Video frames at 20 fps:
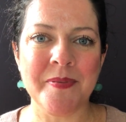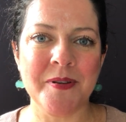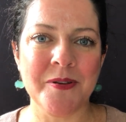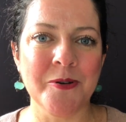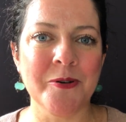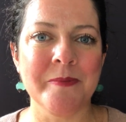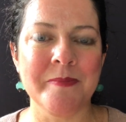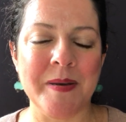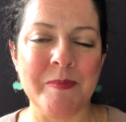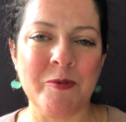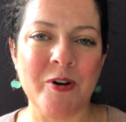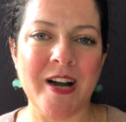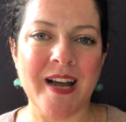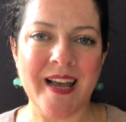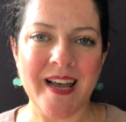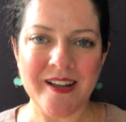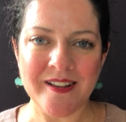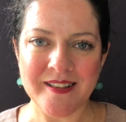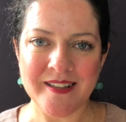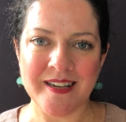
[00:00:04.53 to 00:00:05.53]
Your Memoir
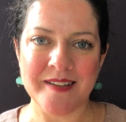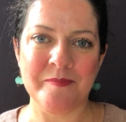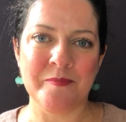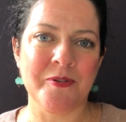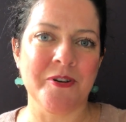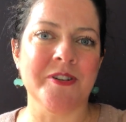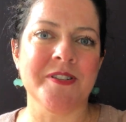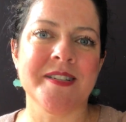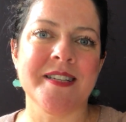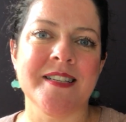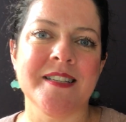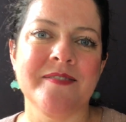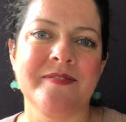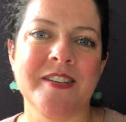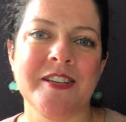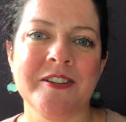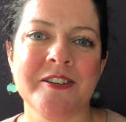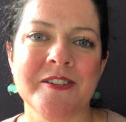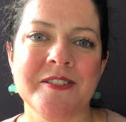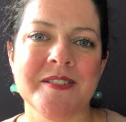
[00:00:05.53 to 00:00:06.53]
outline process
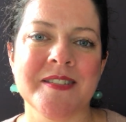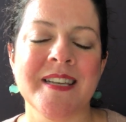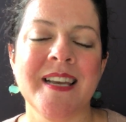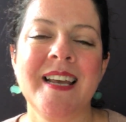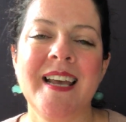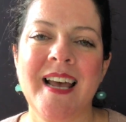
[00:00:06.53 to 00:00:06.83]
videos.